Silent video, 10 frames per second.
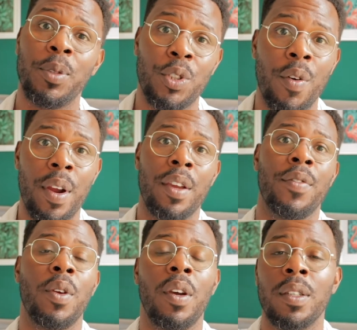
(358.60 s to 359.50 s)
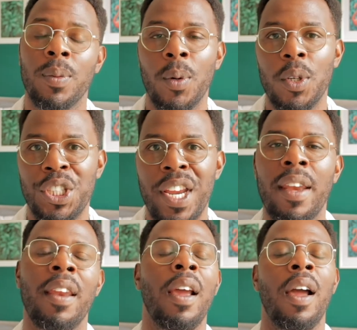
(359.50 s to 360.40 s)
majority of you guys
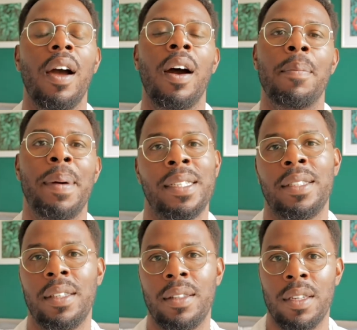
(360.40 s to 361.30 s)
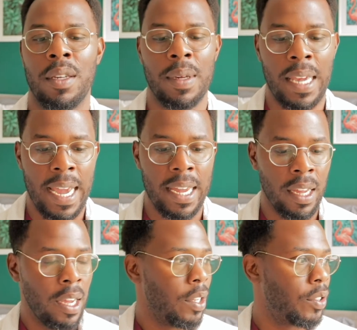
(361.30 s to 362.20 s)
watching are based in the UK.
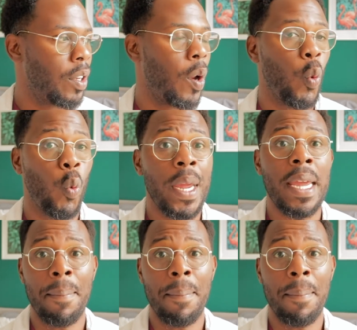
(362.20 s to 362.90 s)
So we